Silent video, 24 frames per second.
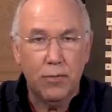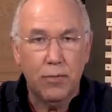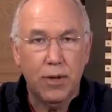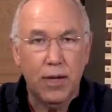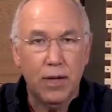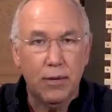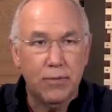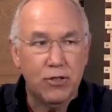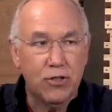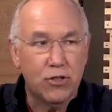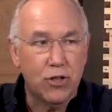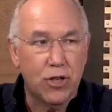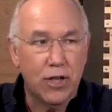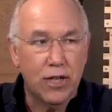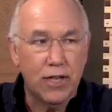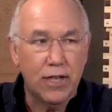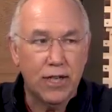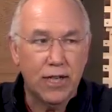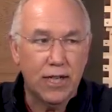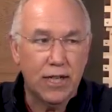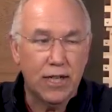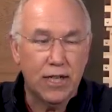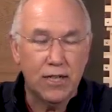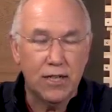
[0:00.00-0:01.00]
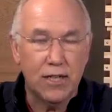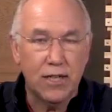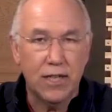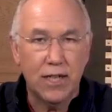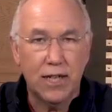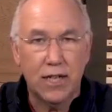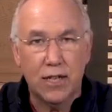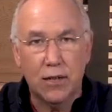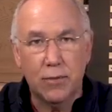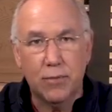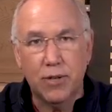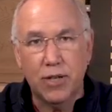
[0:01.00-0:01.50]
may be trying to get into
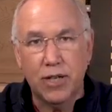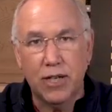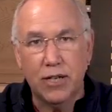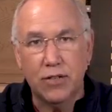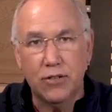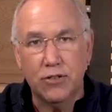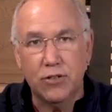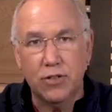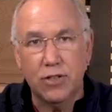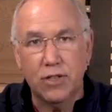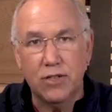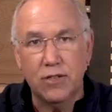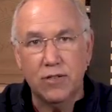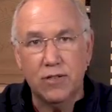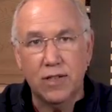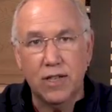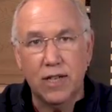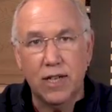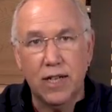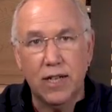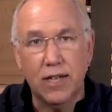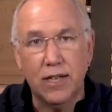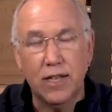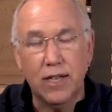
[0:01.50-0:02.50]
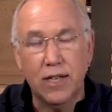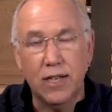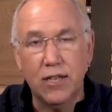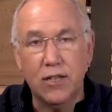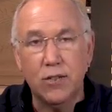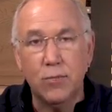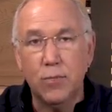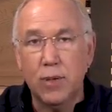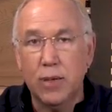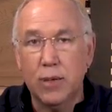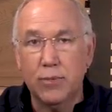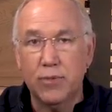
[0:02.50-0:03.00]
that upper entrance, and they
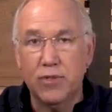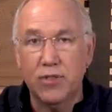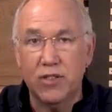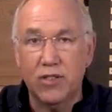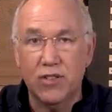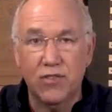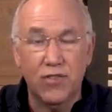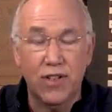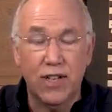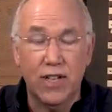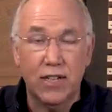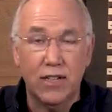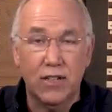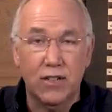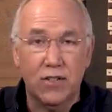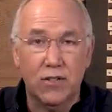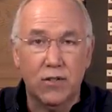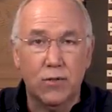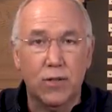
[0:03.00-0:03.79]
need to be able to defend it.